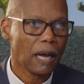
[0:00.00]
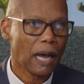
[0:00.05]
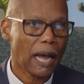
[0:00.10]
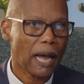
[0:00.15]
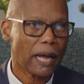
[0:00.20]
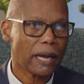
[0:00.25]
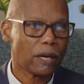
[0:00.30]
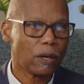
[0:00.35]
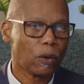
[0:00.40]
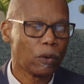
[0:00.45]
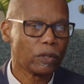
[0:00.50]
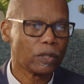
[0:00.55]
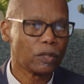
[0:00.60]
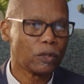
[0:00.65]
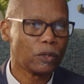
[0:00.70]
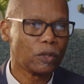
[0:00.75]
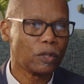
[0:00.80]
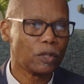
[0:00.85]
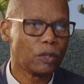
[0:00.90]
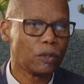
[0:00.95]
And
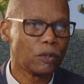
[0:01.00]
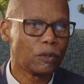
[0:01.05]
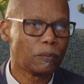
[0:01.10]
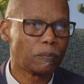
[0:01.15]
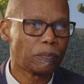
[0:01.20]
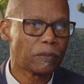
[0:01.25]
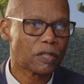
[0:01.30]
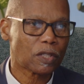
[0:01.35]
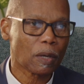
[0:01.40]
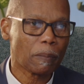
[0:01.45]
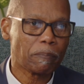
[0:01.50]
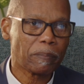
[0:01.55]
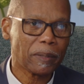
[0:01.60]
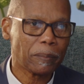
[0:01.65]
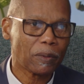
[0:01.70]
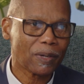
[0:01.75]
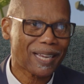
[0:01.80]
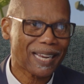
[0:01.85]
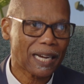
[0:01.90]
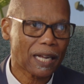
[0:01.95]
some
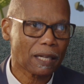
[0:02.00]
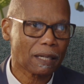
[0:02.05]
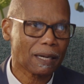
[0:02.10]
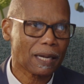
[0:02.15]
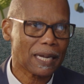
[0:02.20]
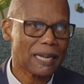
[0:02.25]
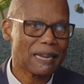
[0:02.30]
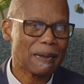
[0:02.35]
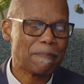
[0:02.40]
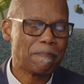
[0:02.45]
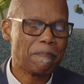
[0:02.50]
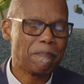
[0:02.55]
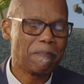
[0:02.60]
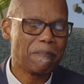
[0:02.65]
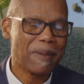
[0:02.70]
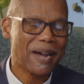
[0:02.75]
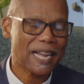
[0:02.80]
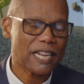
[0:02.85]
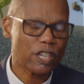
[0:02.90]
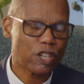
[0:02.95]
people cannot
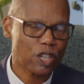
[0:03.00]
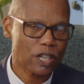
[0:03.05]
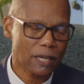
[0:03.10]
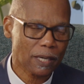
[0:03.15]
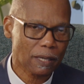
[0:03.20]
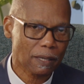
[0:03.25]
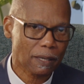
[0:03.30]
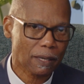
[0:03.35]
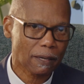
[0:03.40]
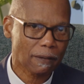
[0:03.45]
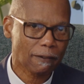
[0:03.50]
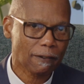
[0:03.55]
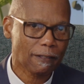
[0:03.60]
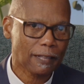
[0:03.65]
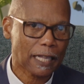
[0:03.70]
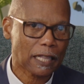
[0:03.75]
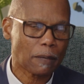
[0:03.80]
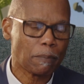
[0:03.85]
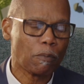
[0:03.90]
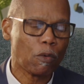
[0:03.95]
imagine
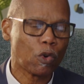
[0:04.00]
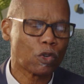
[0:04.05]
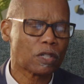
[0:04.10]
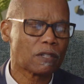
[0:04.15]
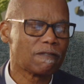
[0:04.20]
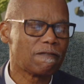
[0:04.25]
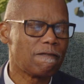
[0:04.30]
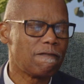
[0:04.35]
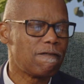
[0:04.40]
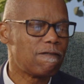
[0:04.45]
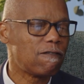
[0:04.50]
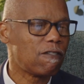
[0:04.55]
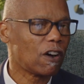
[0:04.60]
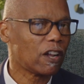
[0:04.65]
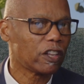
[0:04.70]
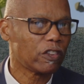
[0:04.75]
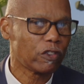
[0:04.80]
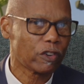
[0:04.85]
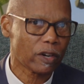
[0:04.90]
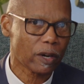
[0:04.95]
that the most
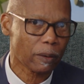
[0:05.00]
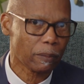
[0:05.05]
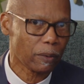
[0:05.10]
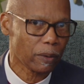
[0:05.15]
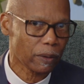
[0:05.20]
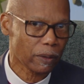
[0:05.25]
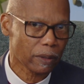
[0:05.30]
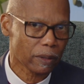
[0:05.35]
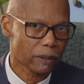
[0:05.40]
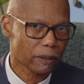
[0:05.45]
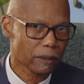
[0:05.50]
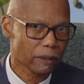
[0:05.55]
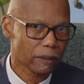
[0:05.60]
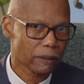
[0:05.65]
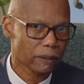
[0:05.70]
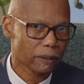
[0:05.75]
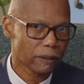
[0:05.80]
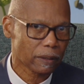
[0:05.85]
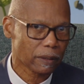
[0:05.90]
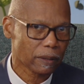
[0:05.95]
vulnerable
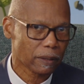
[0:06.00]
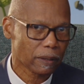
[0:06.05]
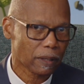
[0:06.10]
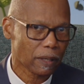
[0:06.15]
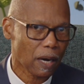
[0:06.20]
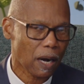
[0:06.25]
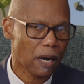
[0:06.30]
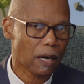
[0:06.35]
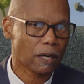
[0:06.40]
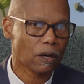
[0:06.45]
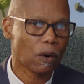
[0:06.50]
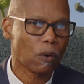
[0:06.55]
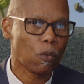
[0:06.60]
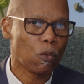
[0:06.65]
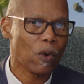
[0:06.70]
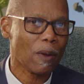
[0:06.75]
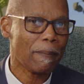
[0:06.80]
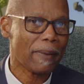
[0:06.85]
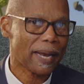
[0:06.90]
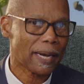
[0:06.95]
are
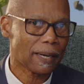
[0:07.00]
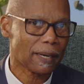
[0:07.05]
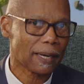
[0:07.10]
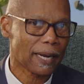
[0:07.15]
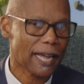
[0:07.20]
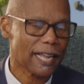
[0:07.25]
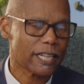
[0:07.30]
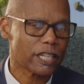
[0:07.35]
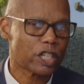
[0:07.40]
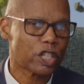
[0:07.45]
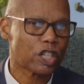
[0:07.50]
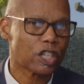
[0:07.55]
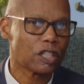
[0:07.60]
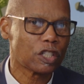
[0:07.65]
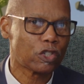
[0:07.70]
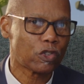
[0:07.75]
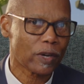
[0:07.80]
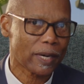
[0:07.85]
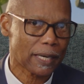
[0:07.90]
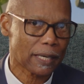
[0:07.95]
women and
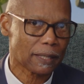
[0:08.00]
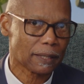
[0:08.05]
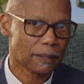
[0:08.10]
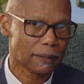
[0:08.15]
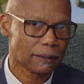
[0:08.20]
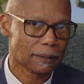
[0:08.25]
children.